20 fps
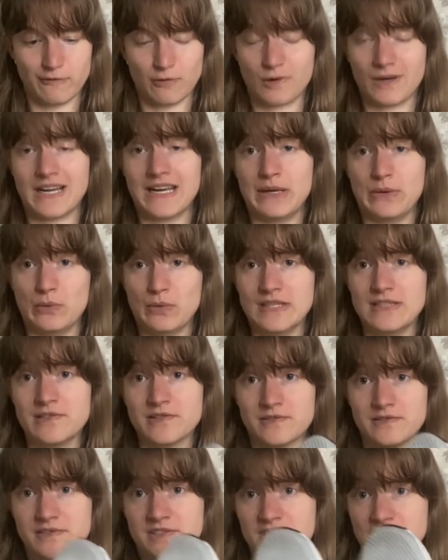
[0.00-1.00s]
for a
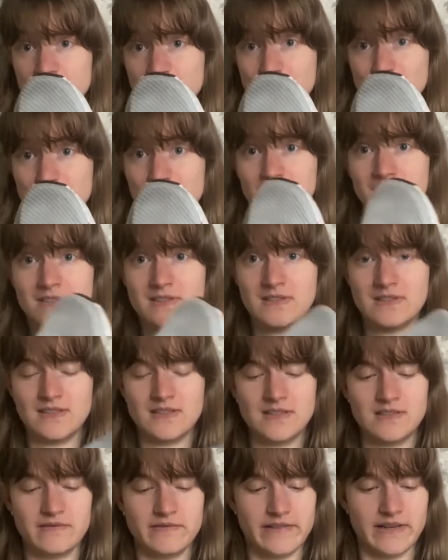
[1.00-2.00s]
winter shoe
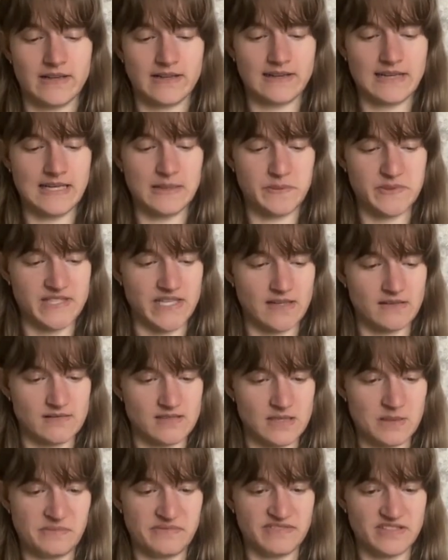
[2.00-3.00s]
that keeps out
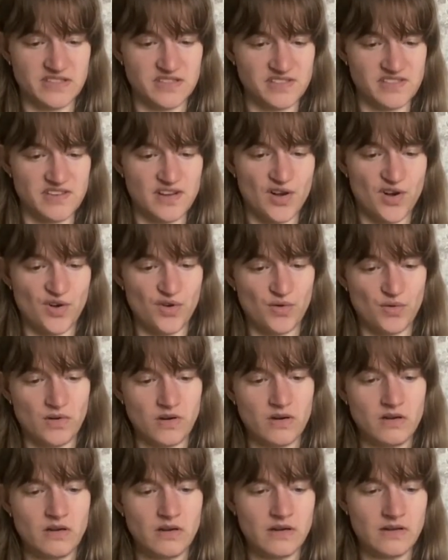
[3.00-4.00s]
some of the snow,